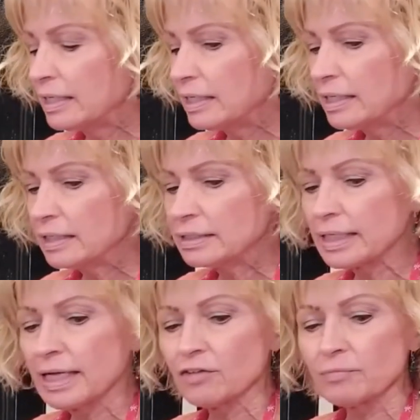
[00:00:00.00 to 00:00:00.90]
And
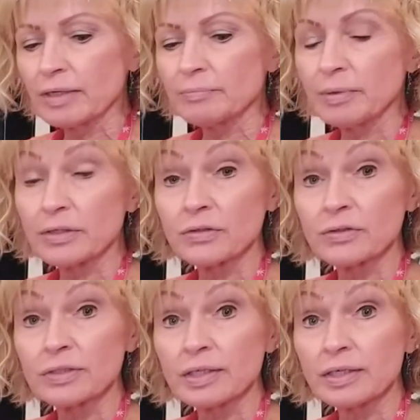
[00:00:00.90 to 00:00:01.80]
I have my
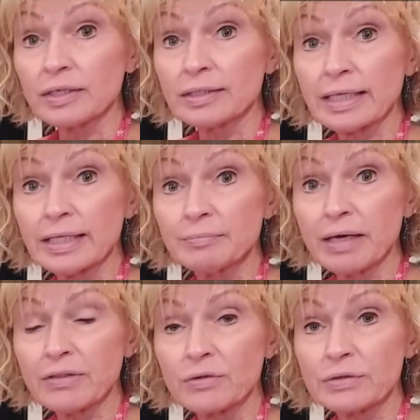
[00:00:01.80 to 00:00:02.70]
buttered
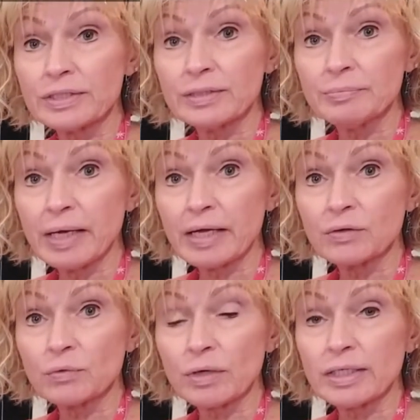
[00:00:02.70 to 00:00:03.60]
9x13
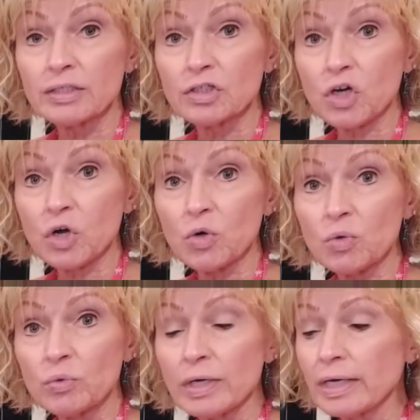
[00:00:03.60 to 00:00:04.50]
pan ready to
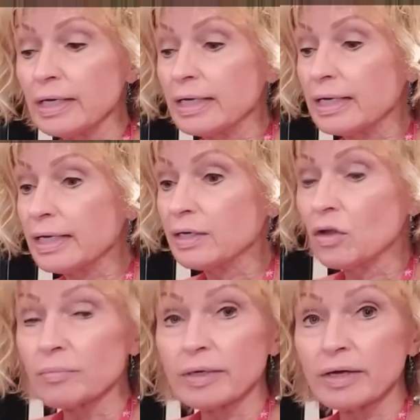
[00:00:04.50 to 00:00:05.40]
go, and
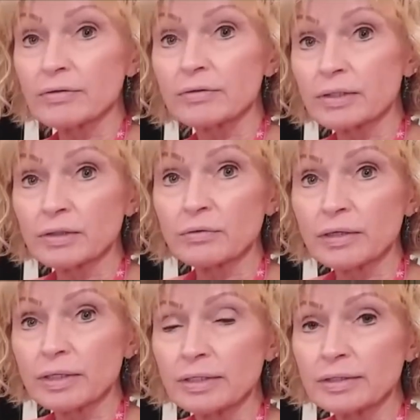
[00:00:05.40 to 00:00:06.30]
all my other
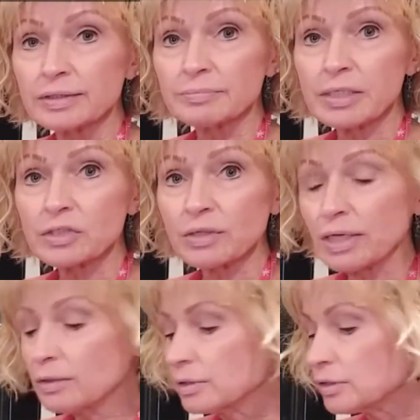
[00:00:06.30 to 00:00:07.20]
ingredients measured
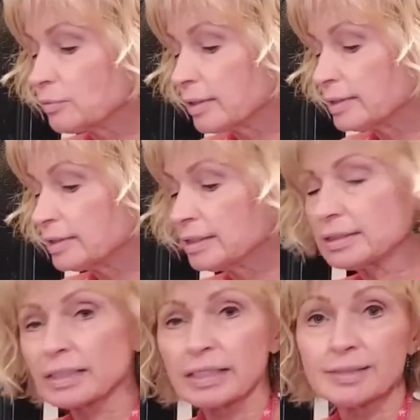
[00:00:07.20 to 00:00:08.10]
out, because once
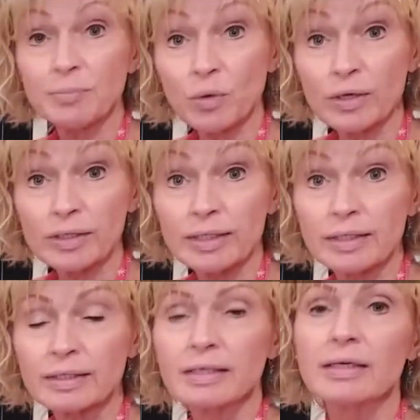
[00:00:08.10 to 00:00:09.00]
this gets
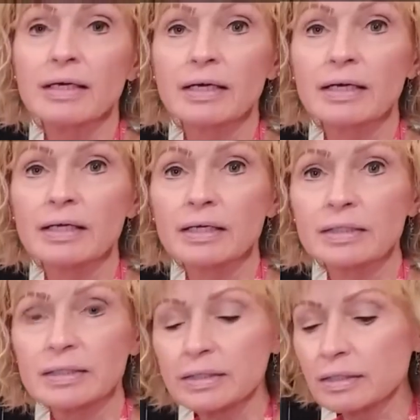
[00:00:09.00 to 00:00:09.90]
boiling,
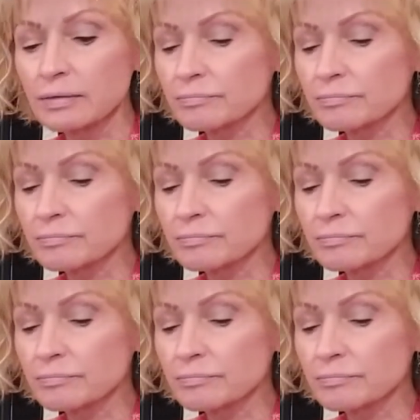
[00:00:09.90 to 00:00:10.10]
and